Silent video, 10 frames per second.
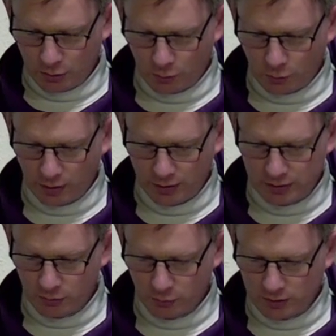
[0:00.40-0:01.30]
when
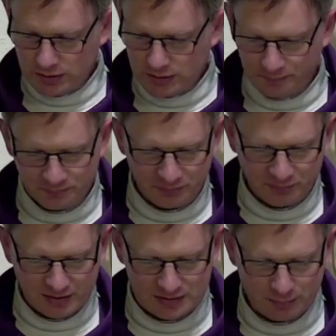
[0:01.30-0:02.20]
we
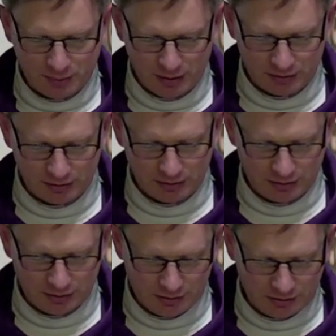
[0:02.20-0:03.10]
step back uh,